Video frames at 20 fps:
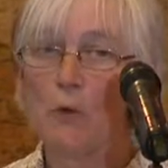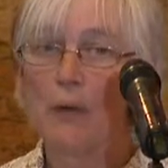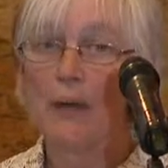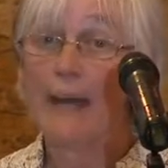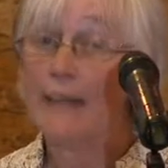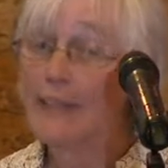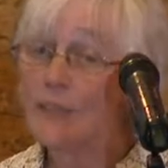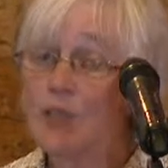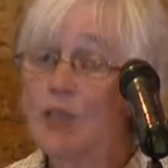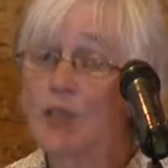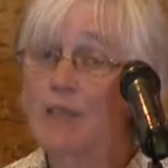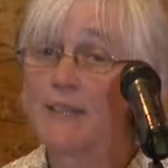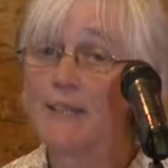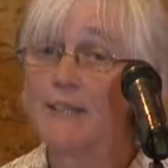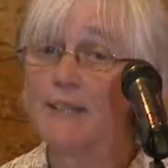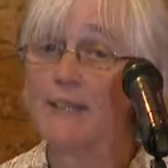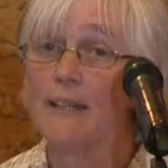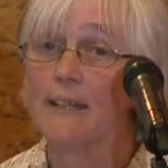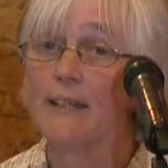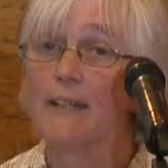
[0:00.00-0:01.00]
are
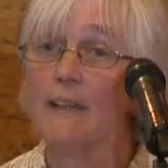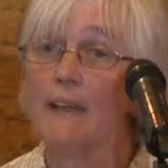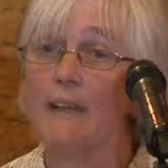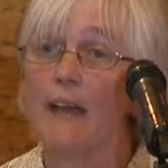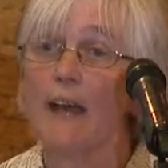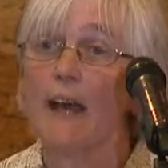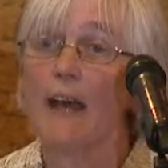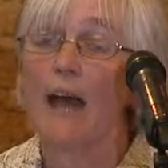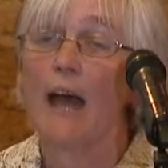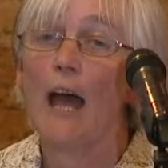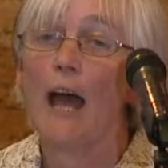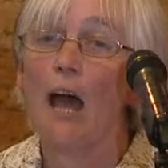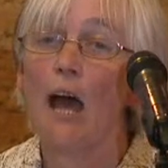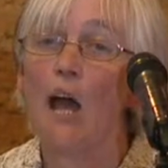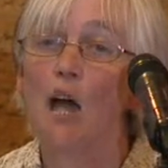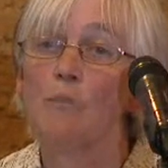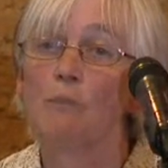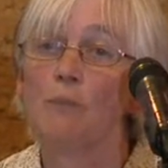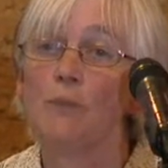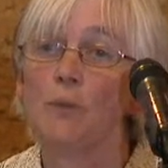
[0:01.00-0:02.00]
interested,
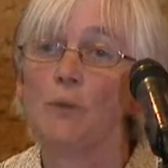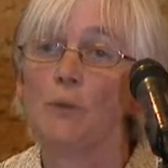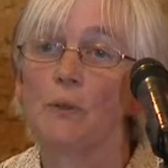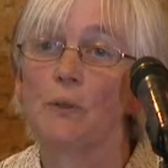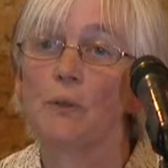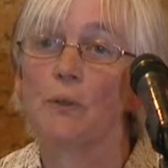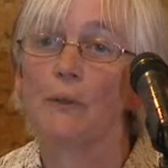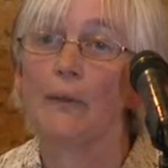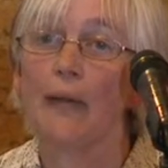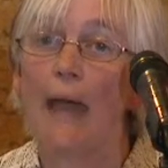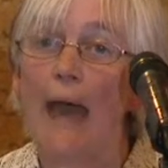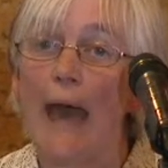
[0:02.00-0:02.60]
you can